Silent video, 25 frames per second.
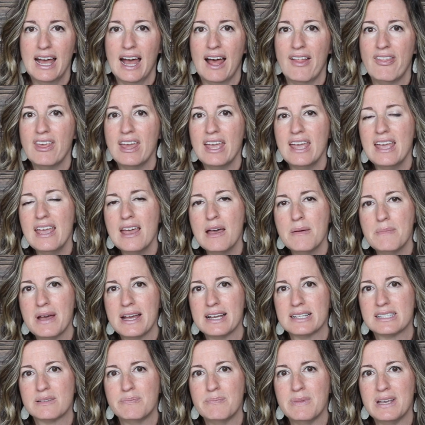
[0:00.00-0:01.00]
And the
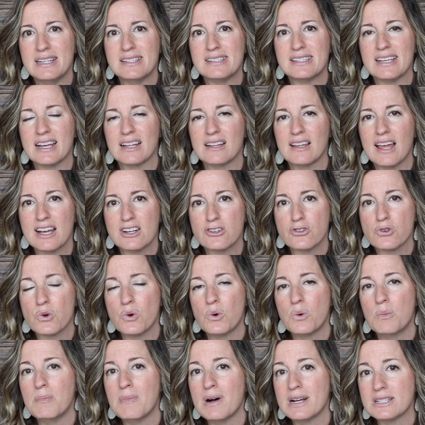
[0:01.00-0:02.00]
EMS means
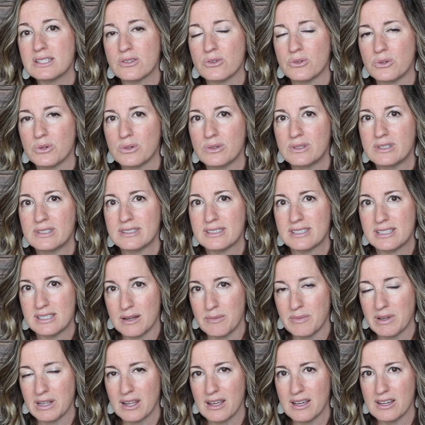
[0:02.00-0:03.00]
electrical muscle
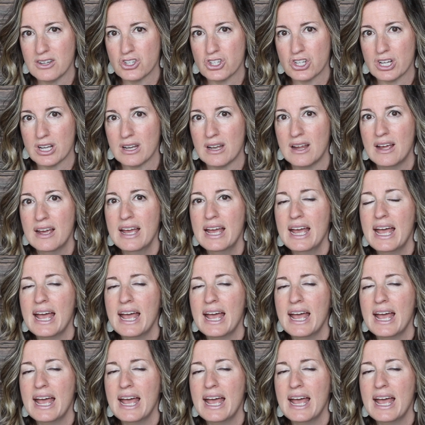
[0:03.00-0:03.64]
stimulation.